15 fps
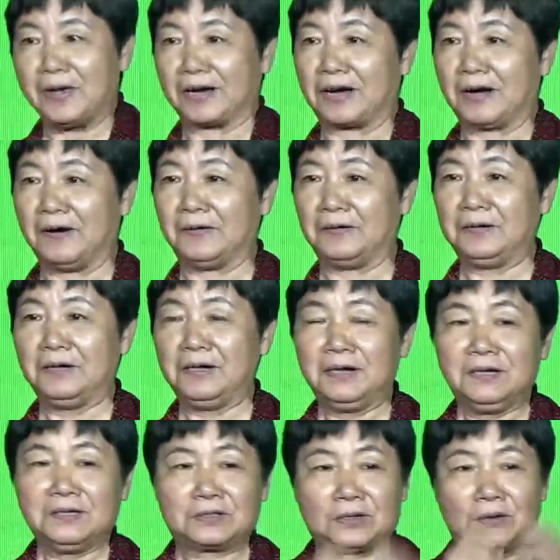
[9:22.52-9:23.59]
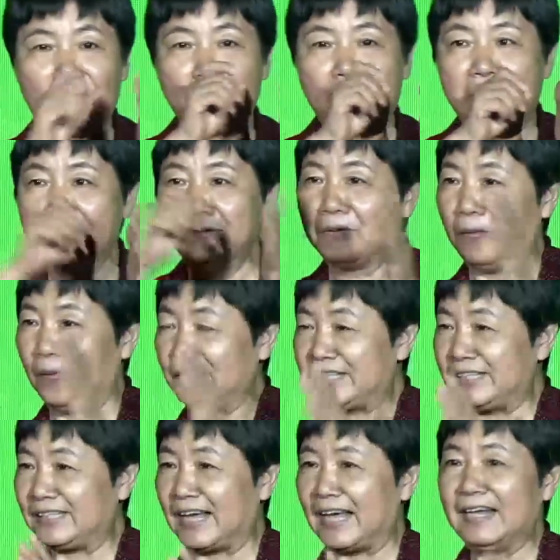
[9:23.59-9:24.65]
And I can see that young
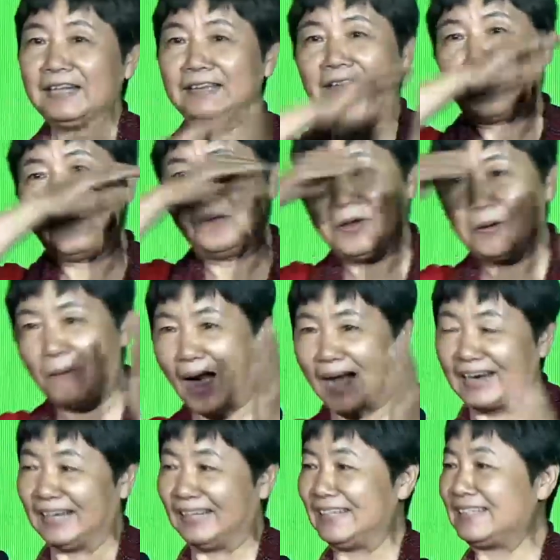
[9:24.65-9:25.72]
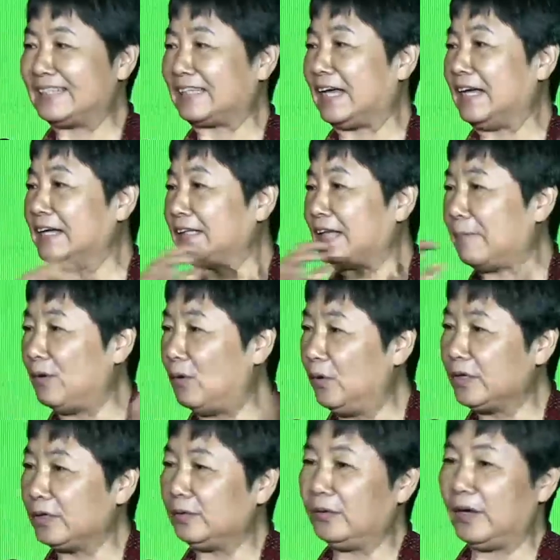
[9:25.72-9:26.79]
children have developed their
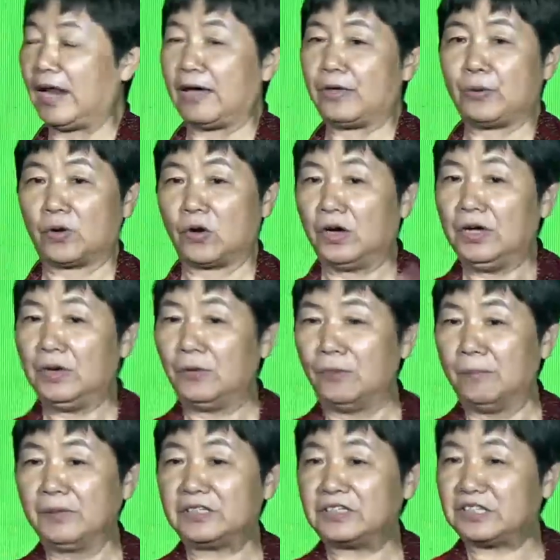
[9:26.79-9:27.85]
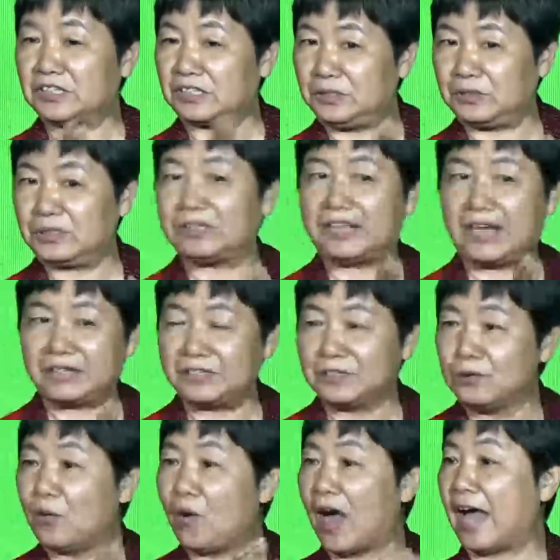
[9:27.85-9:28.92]
skills of documentation. They are
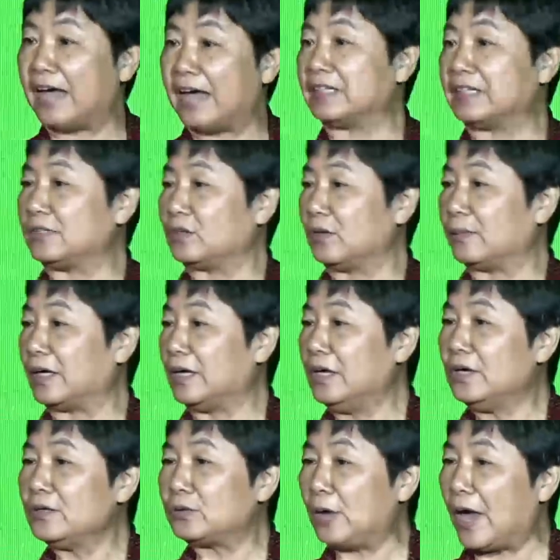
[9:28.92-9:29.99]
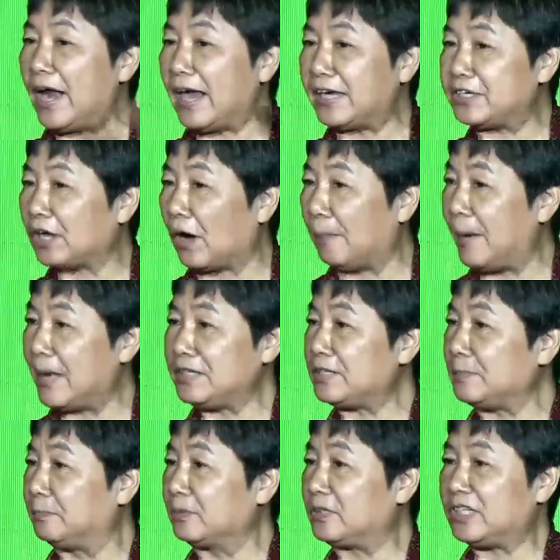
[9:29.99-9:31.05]
able to make logical documentation,
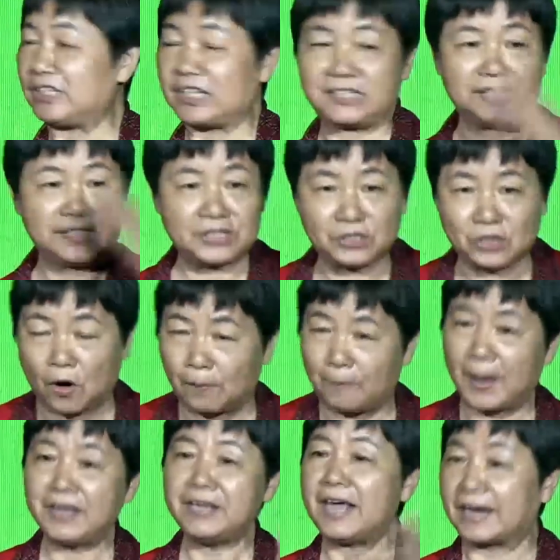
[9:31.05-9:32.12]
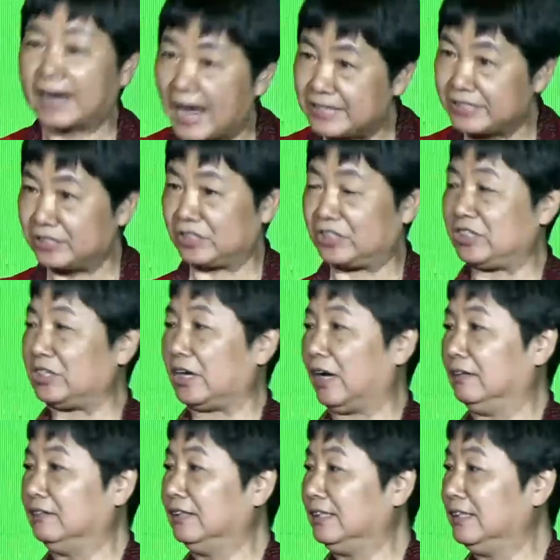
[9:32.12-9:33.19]
draw pictures, make
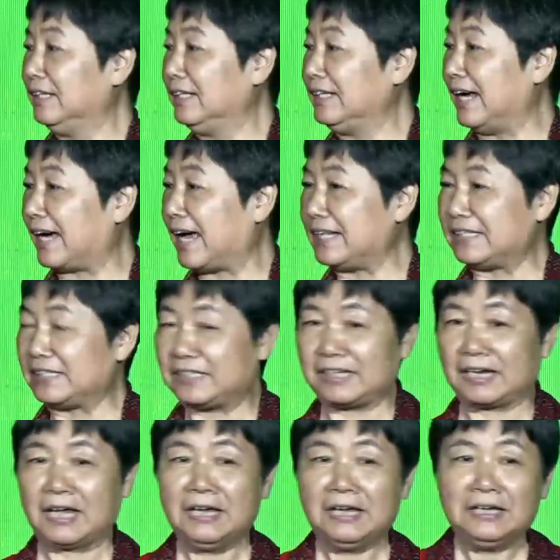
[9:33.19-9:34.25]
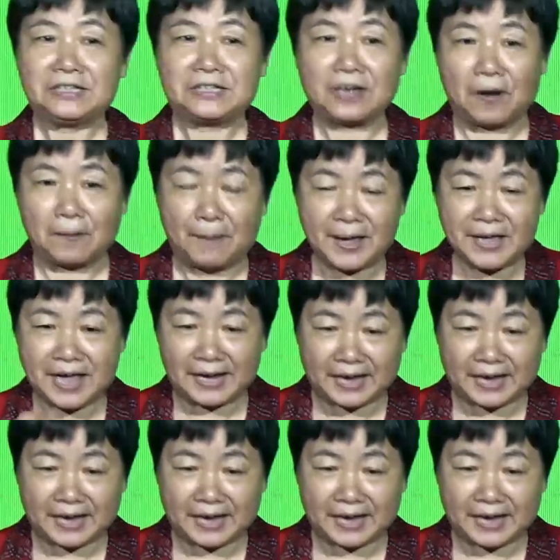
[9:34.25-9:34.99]
symbols. Even the youngest